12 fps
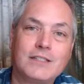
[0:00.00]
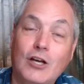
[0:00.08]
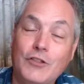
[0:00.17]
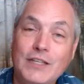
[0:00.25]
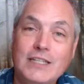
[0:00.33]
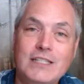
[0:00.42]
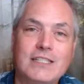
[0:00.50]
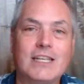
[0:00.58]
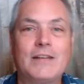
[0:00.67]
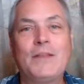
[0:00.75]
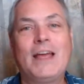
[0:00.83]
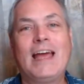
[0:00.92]
On this,
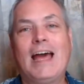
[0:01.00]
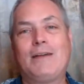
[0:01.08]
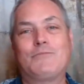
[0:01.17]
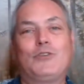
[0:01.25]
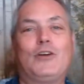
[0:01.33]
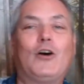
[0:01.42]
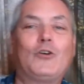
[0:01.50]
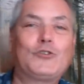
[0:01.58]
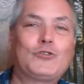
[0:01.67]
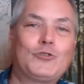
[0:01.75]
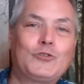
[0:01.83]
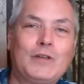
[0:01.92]
I'm going to
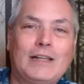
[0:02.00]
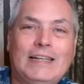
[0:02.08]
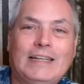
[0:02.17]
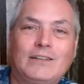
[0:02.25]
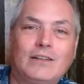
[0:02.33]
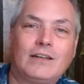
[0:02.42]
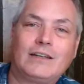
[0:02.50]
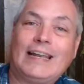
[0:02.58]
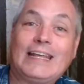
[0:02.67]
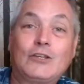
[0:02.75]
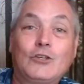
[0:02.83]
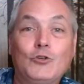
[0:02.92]
also
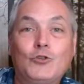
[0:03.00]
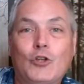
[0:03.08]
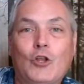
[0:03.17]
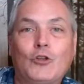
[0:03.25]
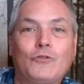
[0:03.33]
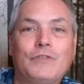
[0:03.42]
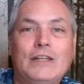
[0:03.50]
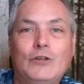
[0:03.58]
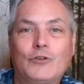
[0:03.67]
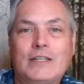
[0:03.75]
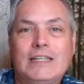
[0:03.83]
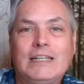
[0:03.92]
link you to another video
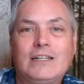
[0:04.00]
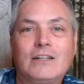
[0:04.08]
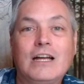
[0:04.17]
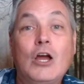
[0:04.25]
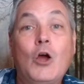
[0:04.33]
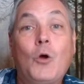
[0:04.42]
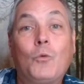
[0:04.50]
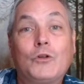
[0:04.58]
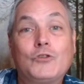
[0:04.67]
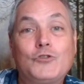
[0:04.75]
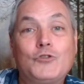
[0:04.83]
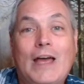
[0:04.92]
here
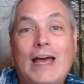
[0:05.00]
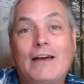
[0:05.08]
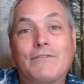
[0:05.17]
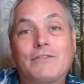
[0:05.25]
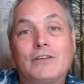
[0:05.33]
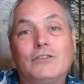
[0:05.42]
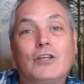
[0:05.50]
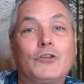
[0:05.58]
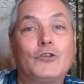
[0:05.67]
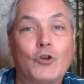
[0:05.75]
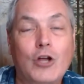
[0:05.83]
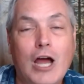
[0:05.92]
once you have done
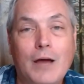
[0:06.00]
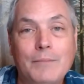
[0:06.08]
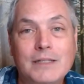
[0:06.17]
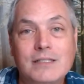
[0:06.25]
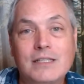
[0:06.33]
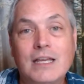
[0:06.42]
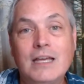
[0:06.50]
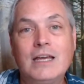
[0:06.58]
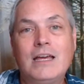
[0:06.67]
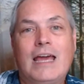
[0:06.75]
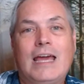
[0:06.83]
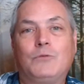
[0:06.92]
your comments,
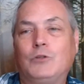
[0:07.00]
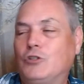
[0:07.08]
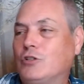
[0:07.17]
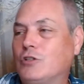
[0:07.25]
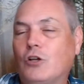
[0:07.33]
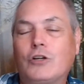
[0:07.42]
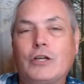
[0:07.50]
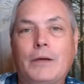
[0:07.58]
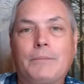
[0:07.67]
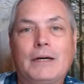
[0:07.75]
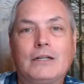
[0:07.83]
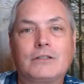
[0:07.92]
and we'll talk
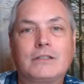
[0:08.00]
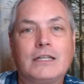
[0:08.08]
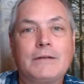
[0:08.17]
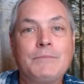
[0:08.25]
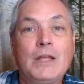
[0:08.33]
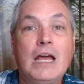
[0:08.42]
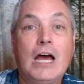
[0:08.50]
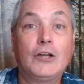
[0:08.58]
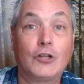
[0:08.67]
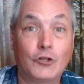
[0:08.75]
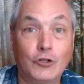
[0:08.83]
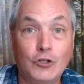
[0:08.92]
about
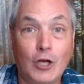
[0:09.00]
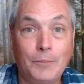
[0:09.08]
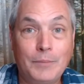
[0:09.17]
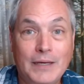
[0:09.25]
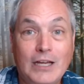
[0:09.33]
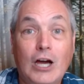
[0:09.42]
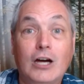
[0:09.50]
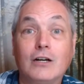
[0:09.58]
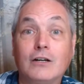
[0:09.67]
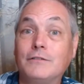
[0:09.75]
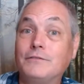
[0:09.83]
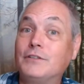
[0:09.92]
another topic
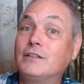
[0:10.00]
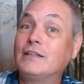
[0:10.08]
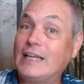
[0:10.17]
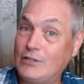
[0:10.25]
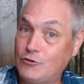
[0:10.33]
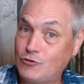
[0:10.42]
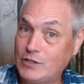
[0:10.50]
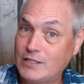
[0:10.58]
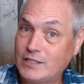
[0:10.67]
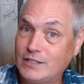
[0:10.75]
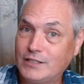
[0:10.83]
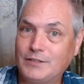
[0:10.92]
of
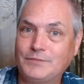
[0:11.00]
interest.